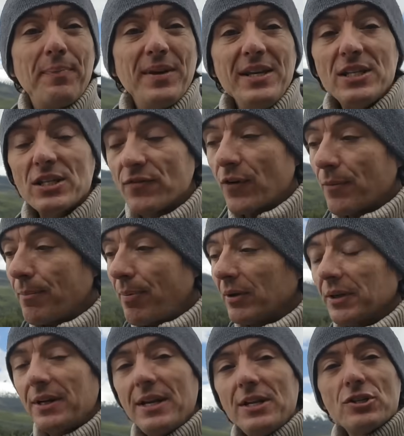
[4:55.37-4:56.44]
bees for
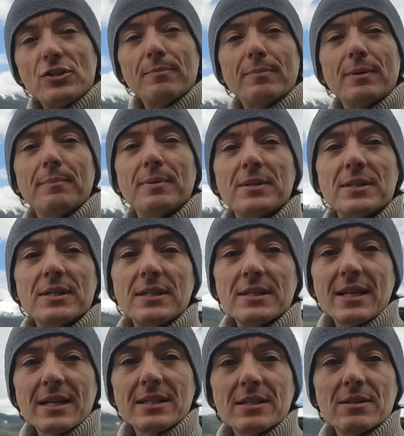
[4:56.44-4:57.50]
pollination purposes.
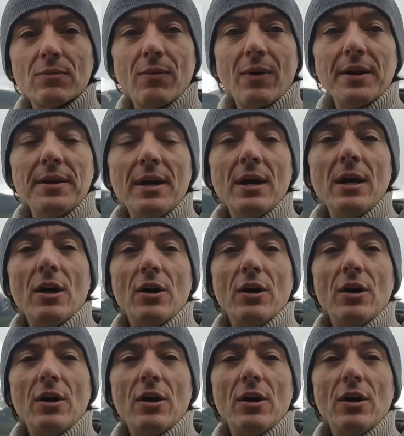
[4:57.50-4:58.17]
That's one.